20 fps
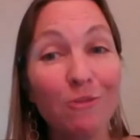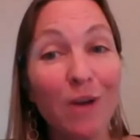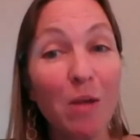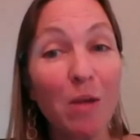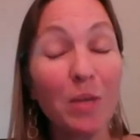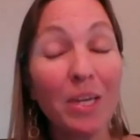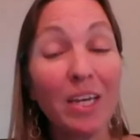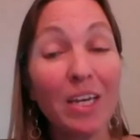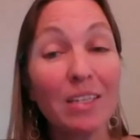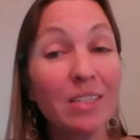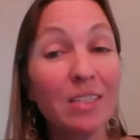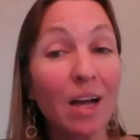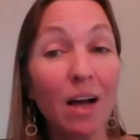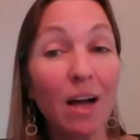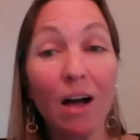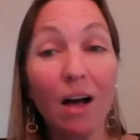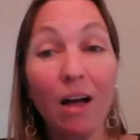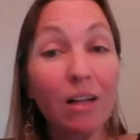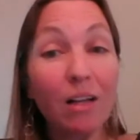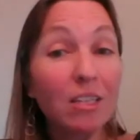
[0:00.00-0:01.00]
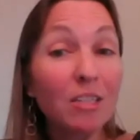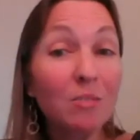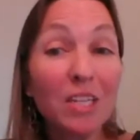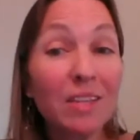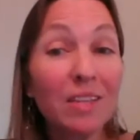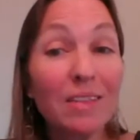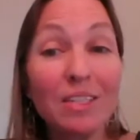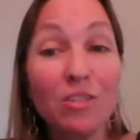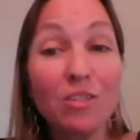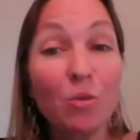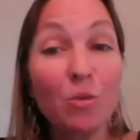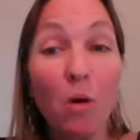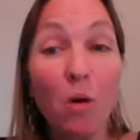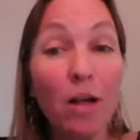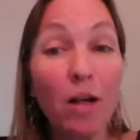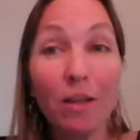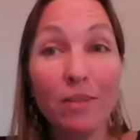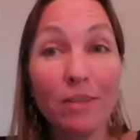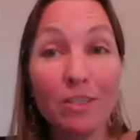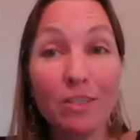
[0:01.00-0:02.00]
right? Because ultimately these
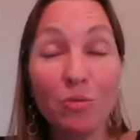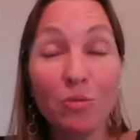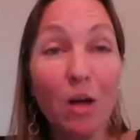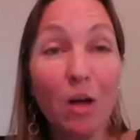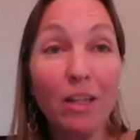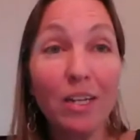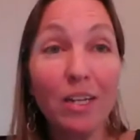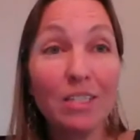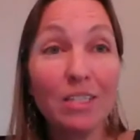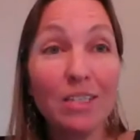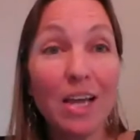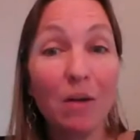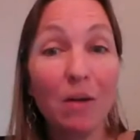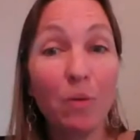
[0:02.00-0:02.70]
qualities